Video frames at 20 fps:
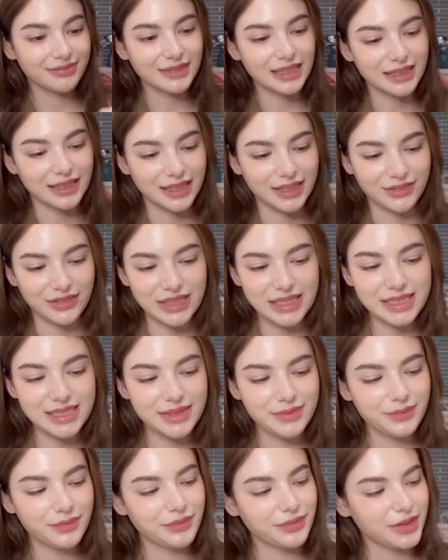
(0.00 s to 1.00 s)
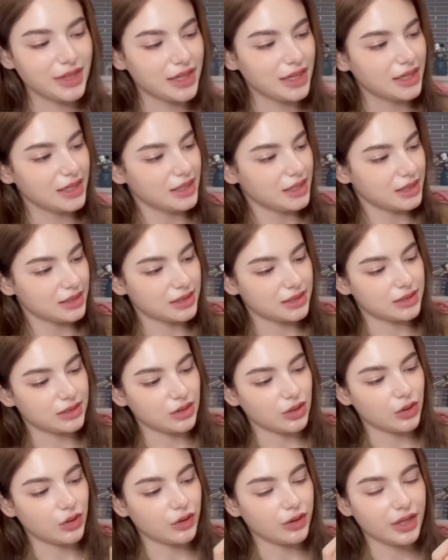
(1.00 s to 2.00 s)
like this.
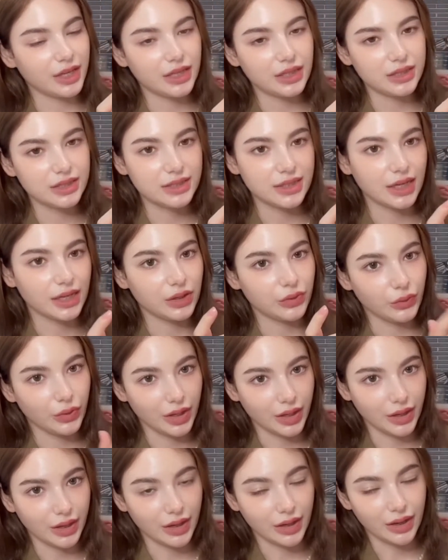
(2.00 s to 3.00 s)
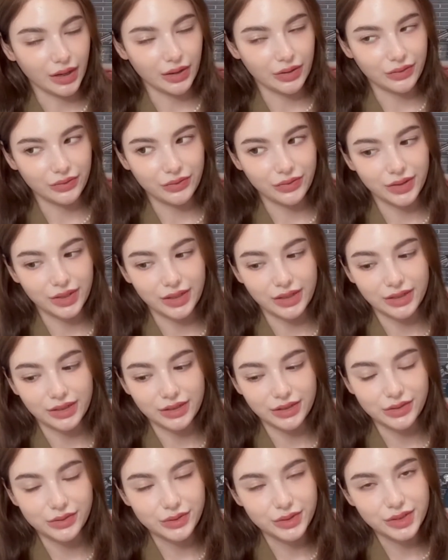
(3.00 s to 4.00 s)
So inside we have a
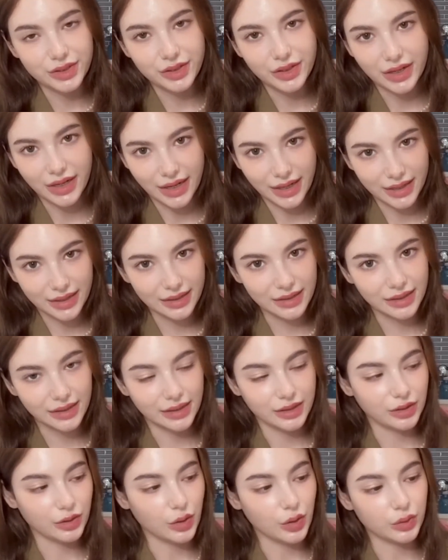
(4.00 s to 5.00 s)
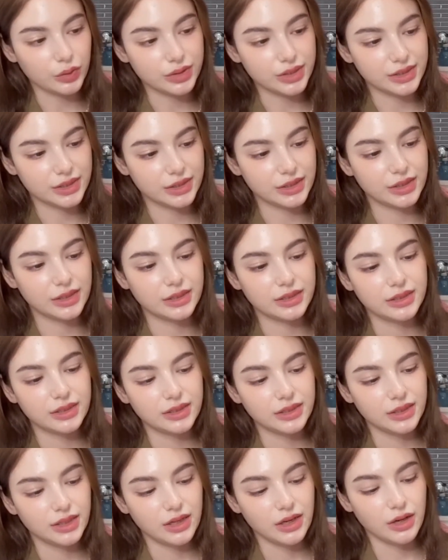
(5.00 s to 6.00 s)
user guide and also
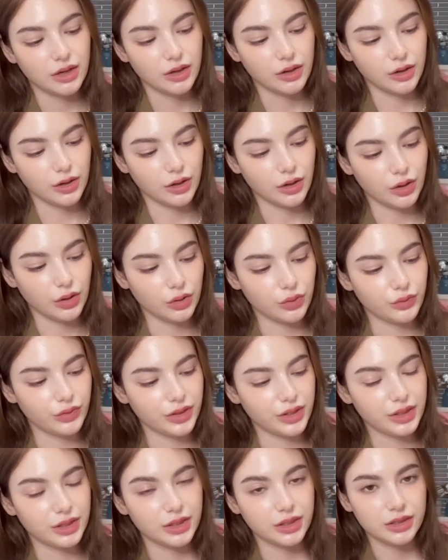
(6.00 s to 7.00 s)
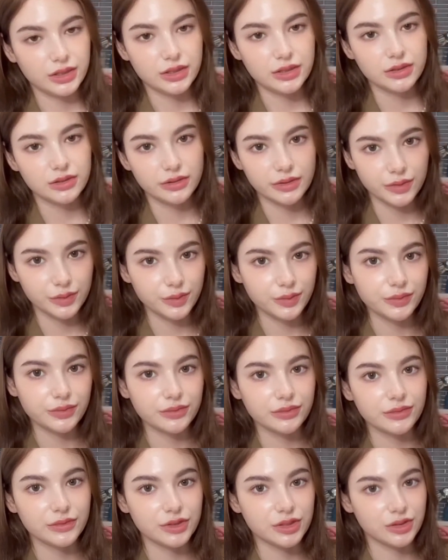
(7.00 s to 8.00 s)
all we need
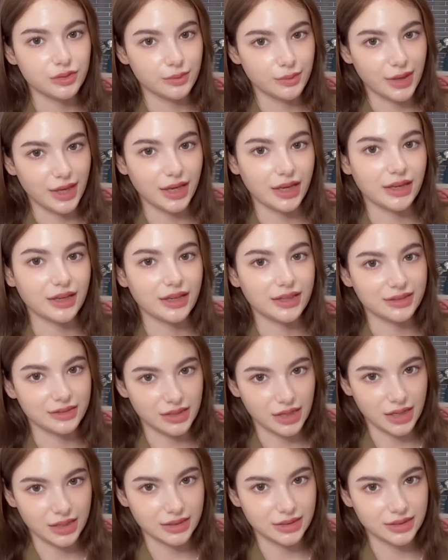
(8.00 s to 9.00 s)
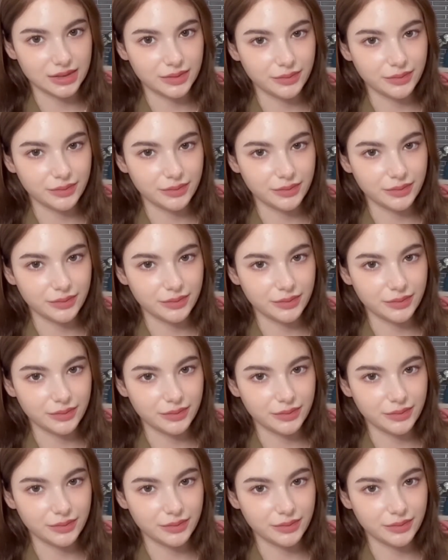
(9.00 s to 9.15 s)
to make a test.